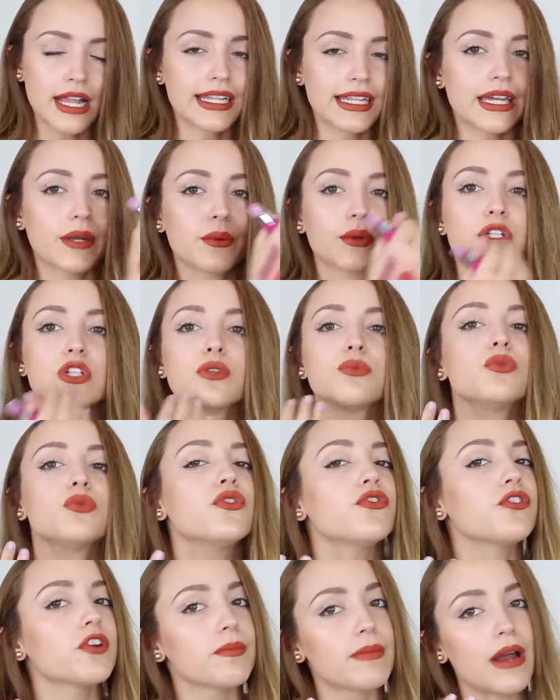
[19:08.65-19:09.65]
Like when you
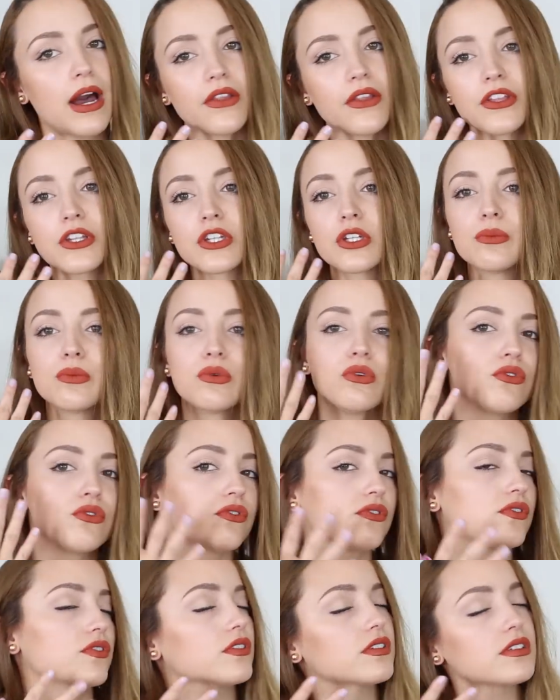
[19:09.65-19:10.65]
move your mouth and you move,
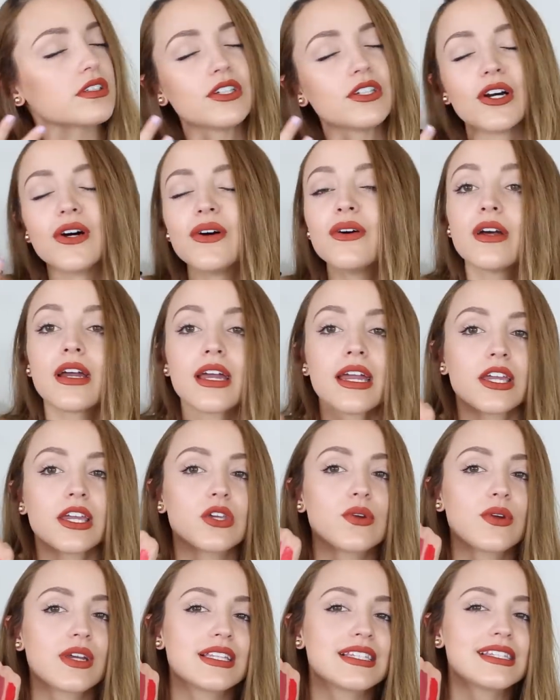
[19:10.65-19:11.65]
you know,
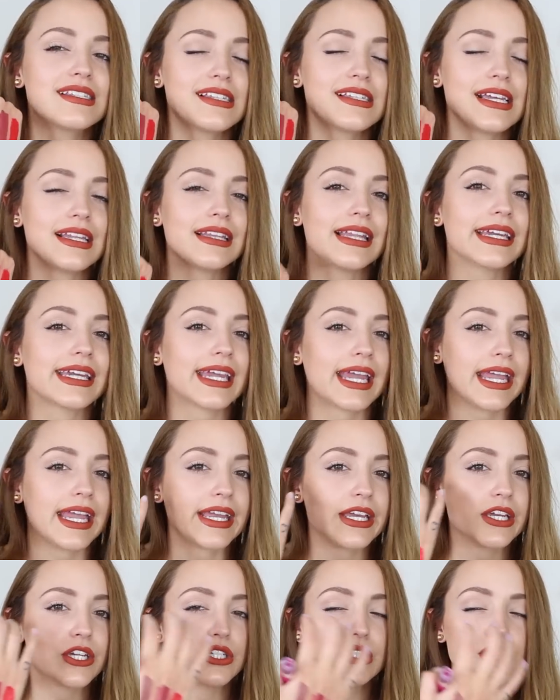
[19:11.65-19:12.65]
you can see like
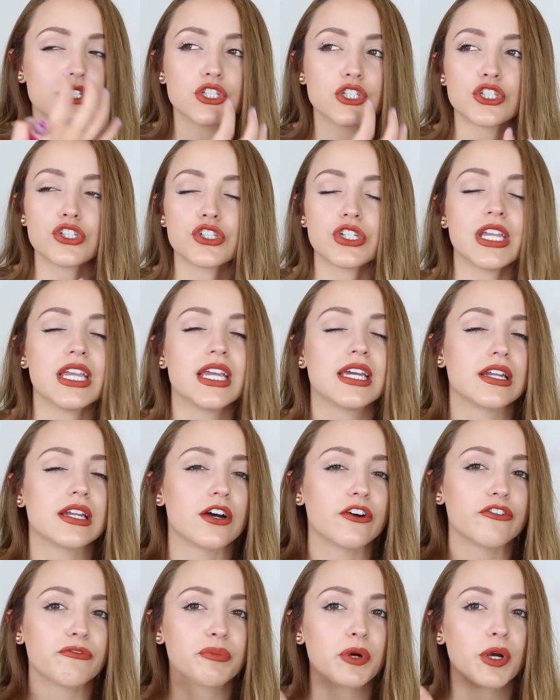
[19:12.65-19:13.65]
a sheen
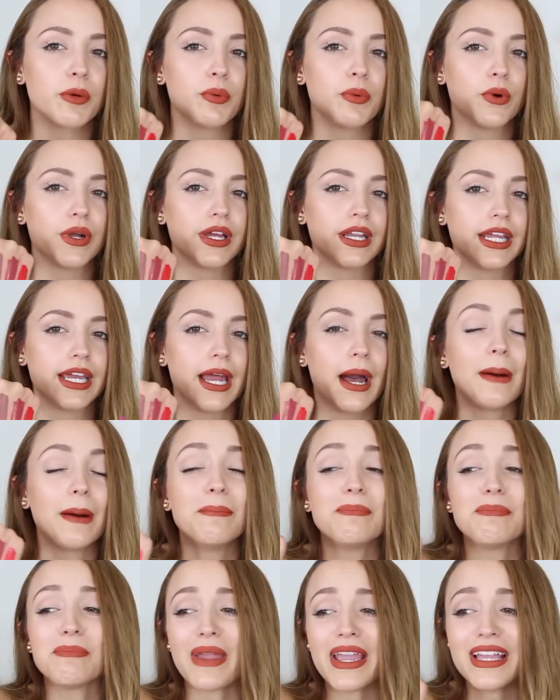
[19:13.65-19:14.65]
of purple in it.
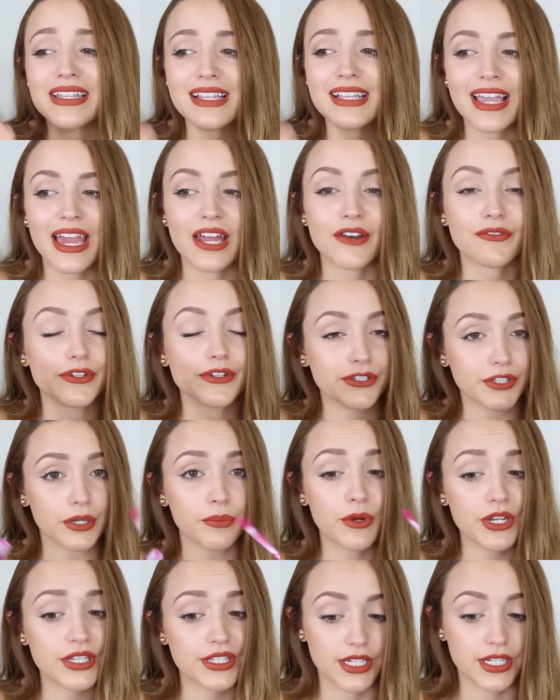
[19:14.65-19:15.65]
Amazing and for
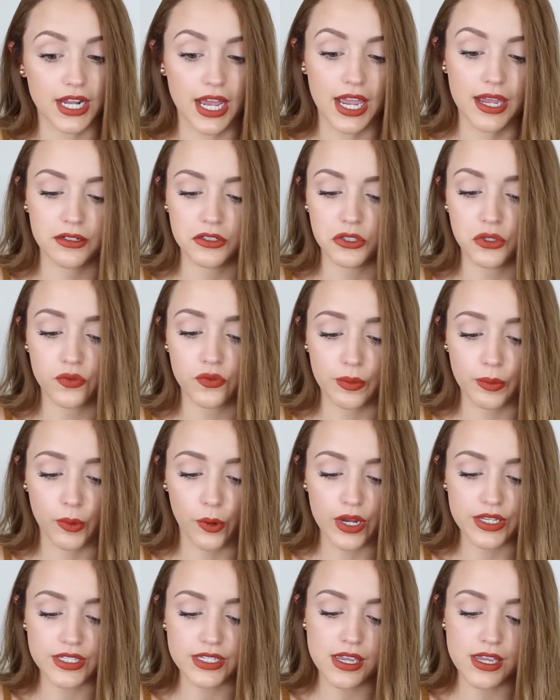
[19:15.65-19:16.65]
some reason, I don't know if I'm
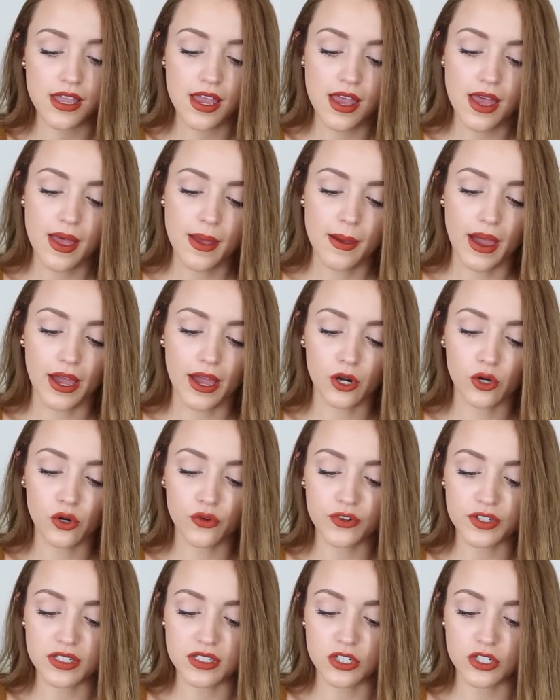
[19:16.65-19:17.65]
crazy, I don't
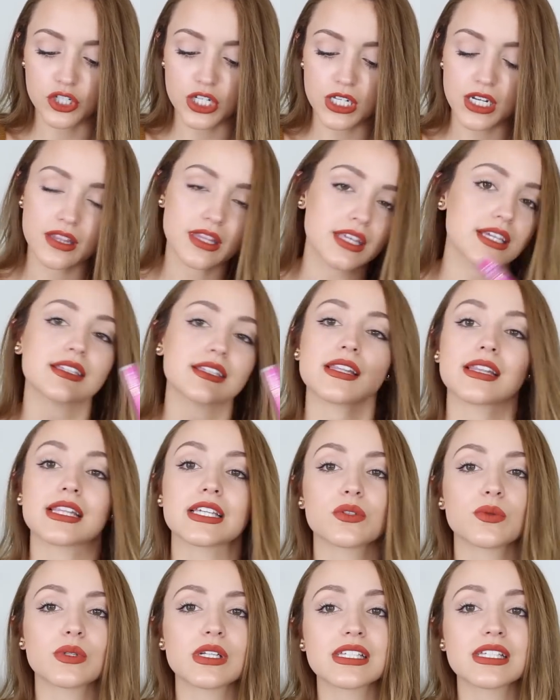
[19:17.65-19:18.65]
know if it's the sheen in this.
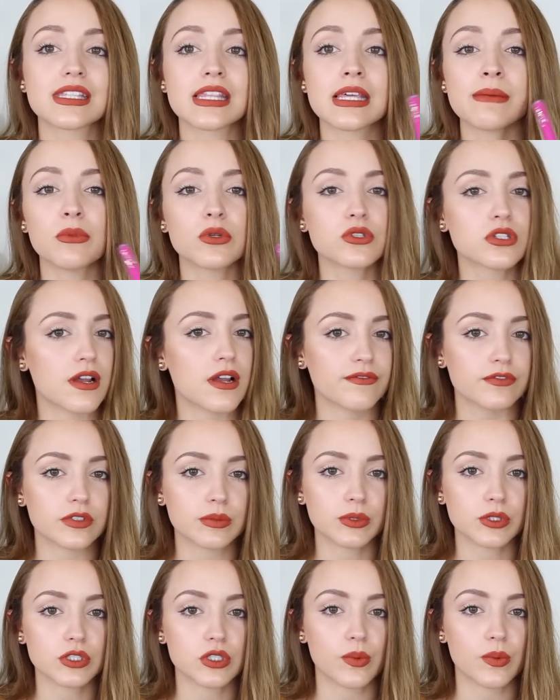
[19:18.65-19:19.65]
This one is the most
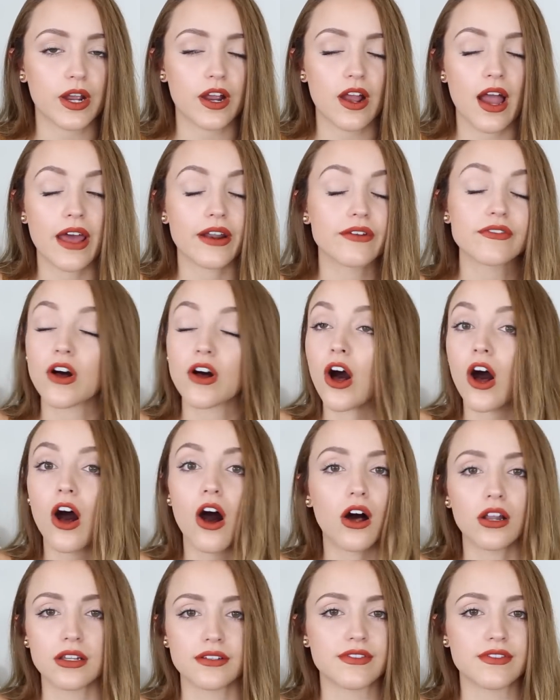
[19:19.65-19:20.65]
comfortable to wear out of
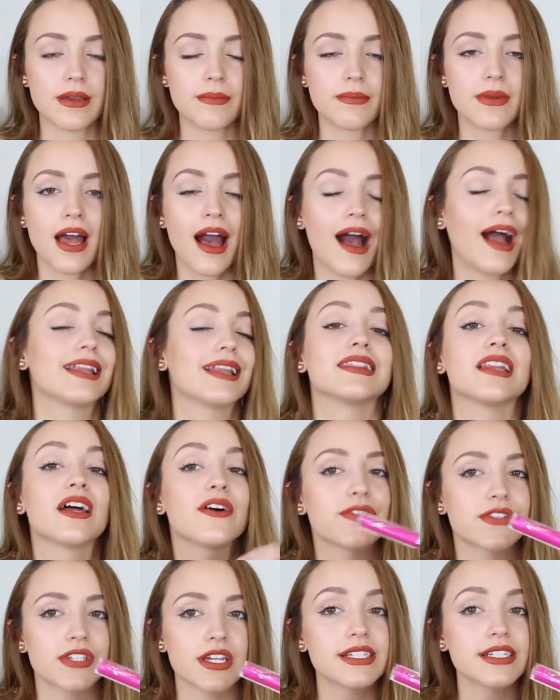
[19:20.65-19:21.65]
all of them. I
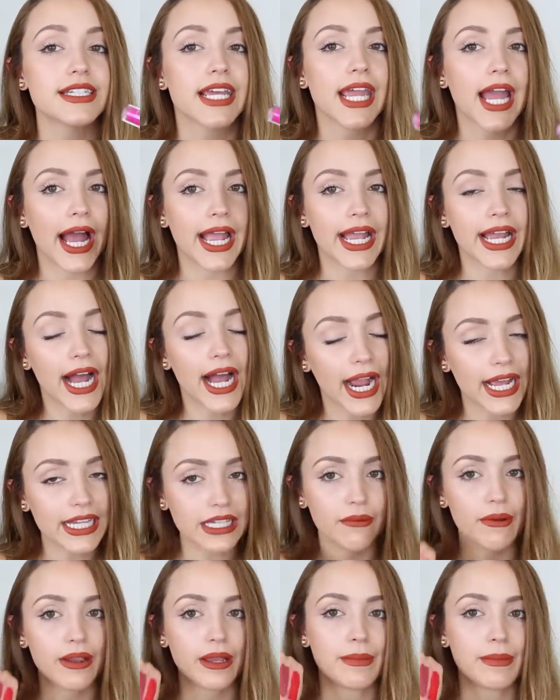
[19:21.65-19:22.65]
love Sundae. I
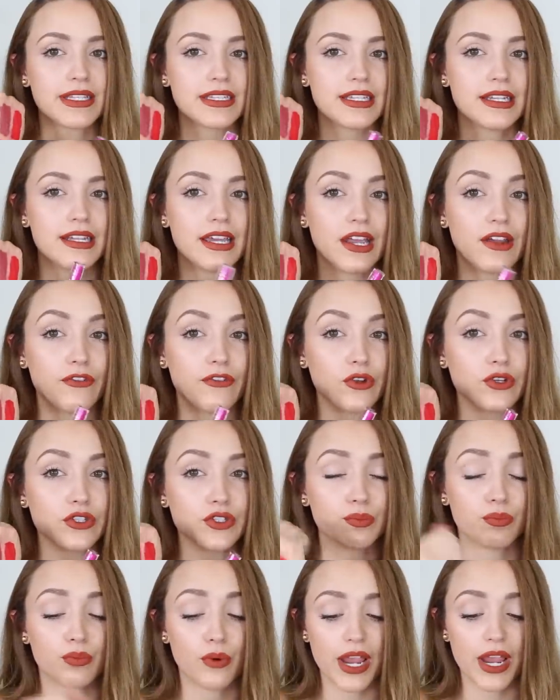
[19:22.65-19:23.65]
highly recommend Sundae if you're
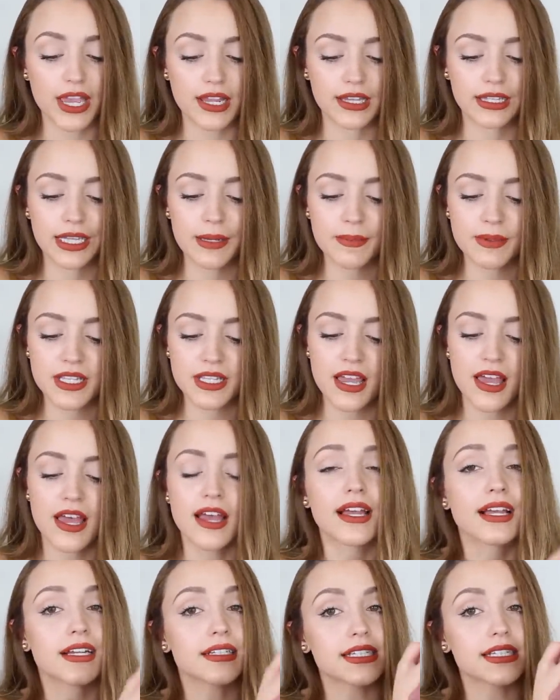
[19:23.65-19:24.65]
into bright lips
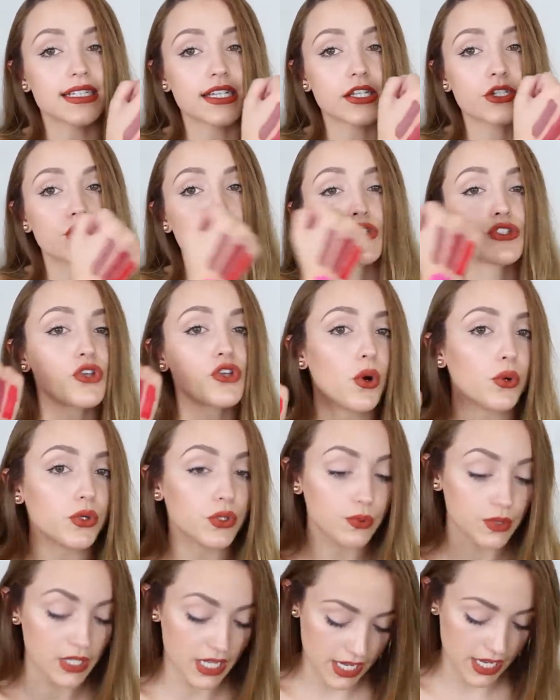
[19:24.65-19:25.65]
because this is so
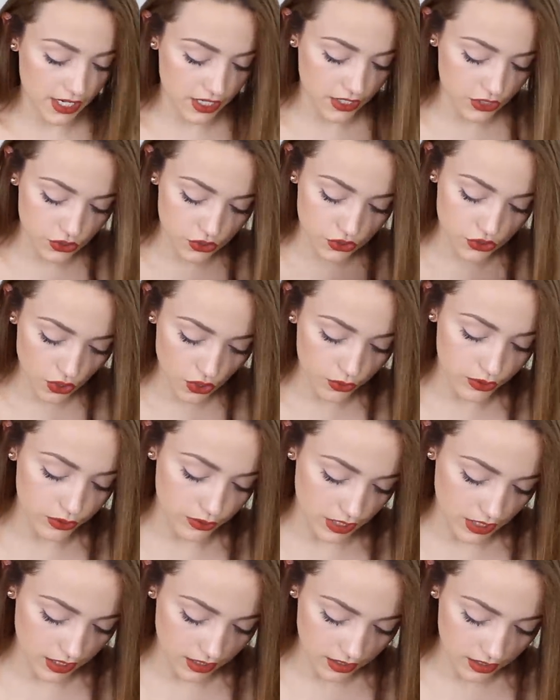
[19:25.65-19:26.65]
unique, so
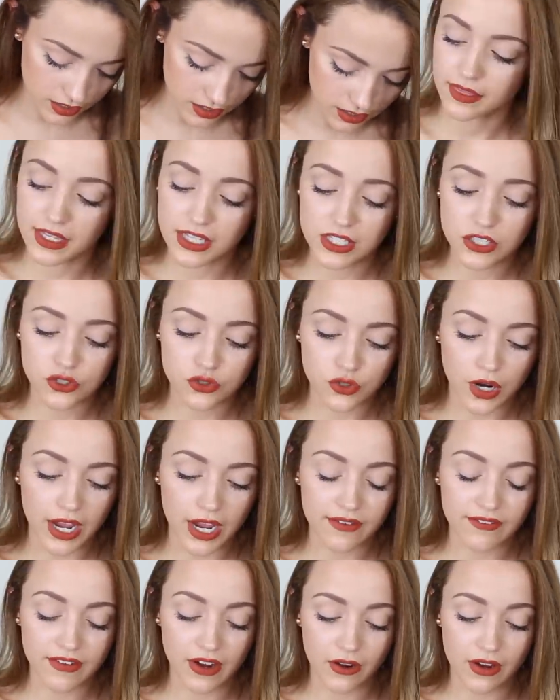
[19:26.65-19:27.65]
unique. These
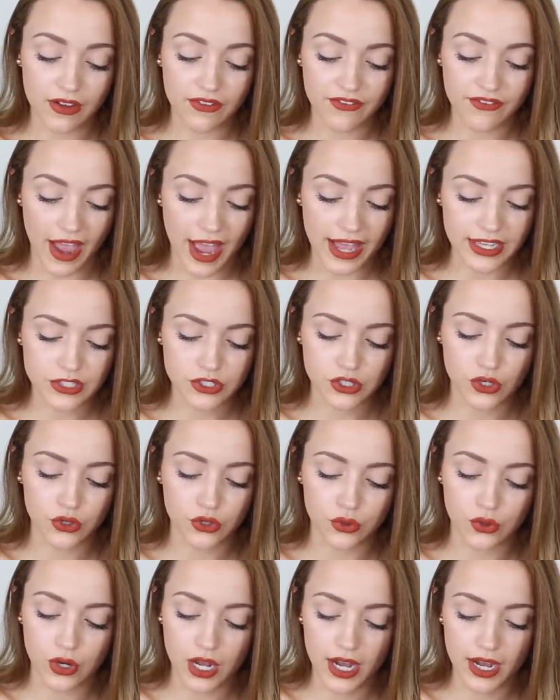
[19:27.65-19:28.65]
dry very fast,
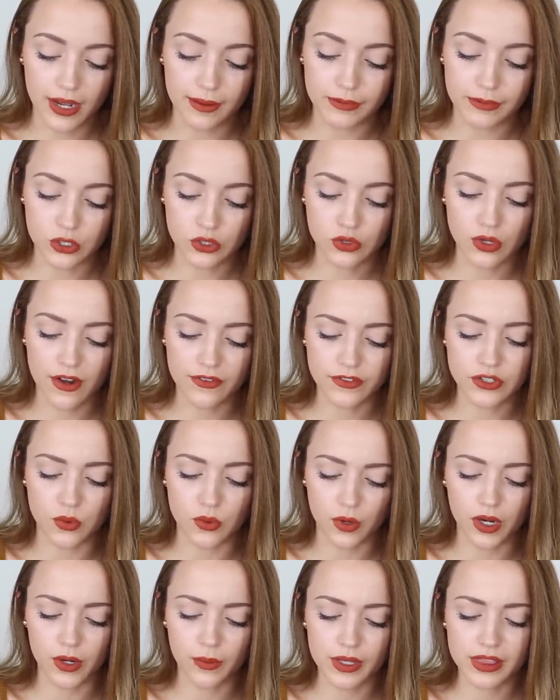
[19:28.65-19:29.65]
so um, you do have to
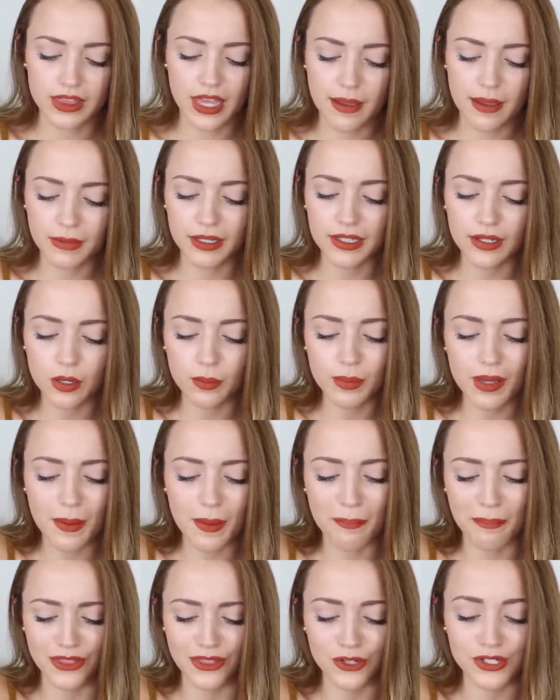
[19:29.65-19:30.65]
work with them a little
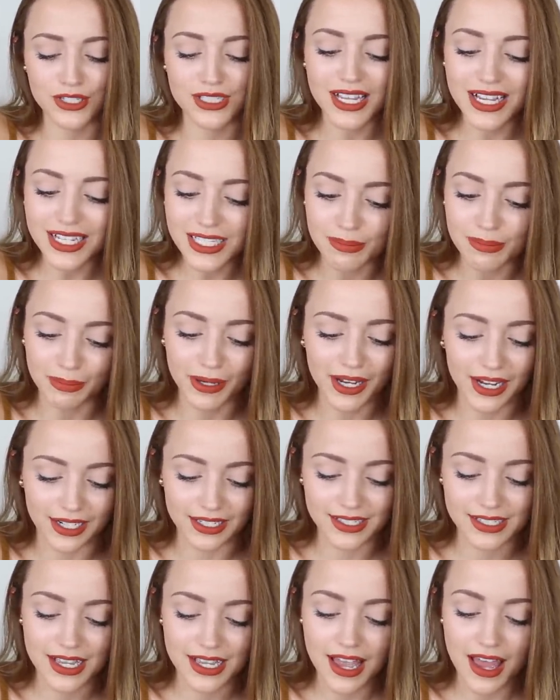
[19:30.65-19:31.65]
bit, and they're six
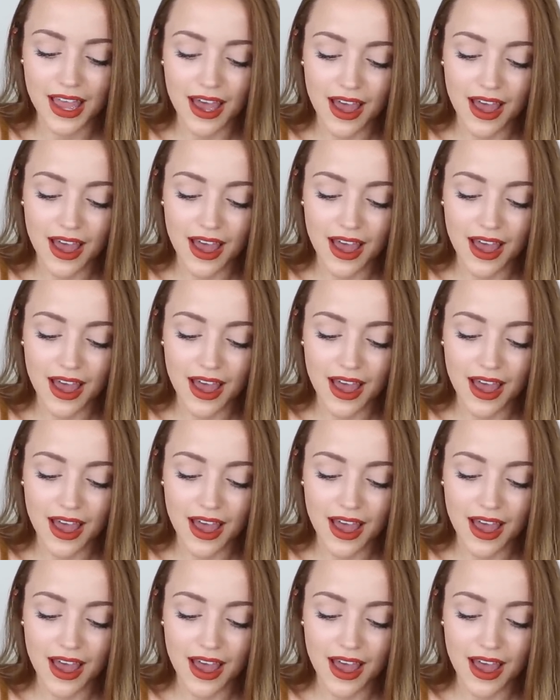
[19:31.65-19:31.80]
bucks.